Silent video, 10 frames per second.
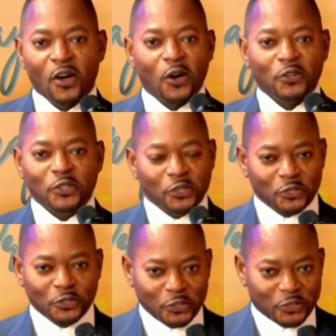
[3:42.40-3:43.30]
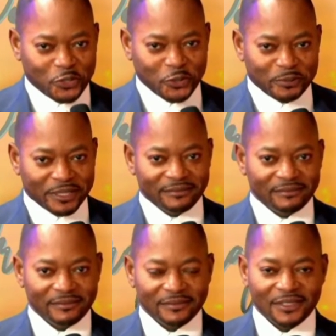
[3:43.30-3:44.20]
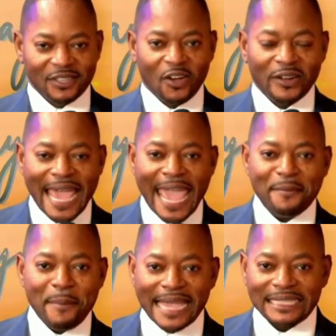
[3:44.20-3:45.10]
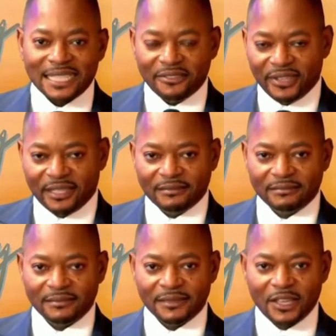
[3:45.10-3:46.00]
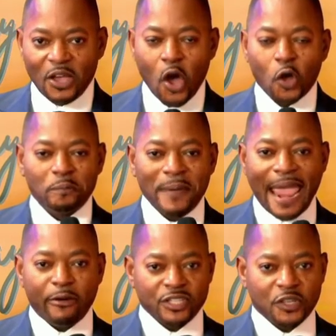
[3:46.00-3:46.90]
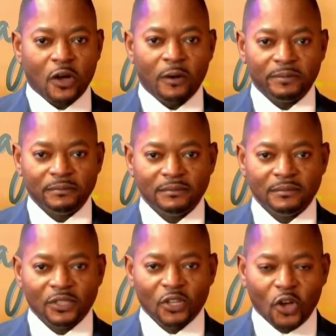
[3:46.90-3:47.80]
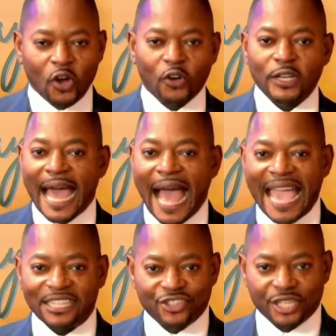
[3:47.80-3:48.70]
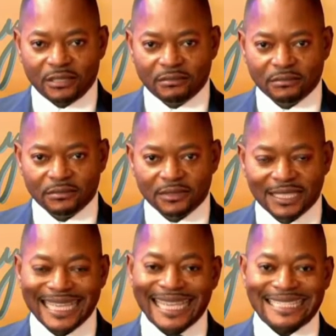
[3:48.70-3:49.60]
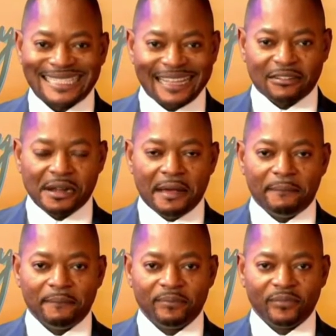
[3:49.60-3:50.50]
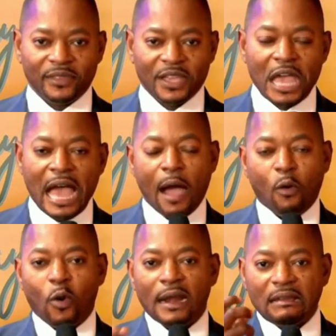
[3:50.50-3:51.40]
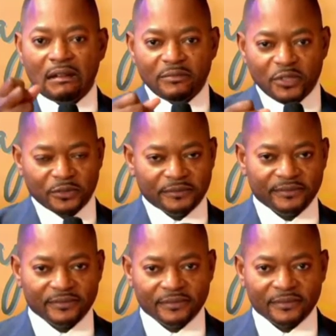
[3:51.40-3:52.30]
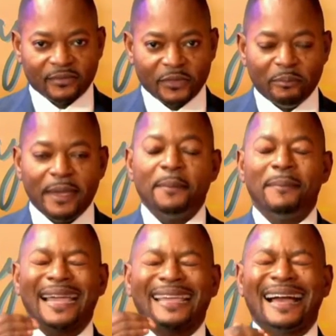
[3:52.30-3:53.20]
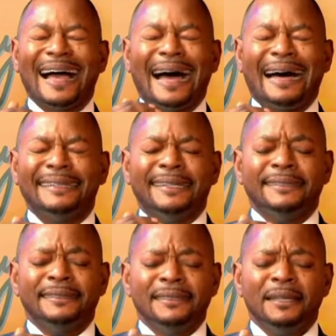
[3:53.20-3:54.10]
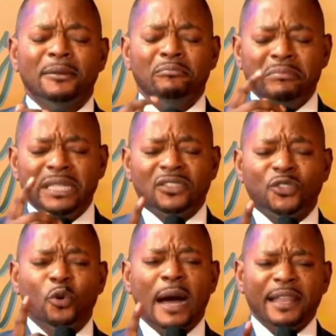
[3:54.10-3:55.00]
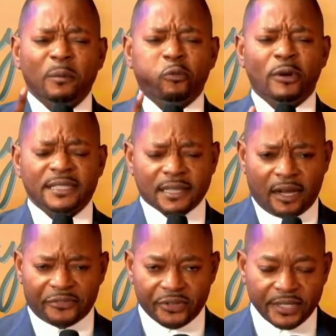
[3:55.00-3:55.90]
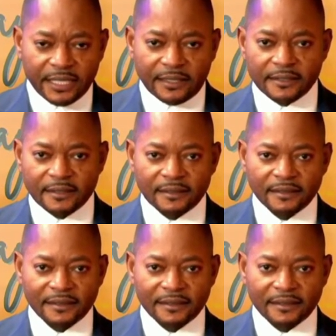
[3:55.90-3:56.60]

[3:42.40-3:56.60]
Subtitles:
on YouTube, on AMI TV, on Periscope, on IG, Instagram. I welcome you. May my God meet you at the point of your needs.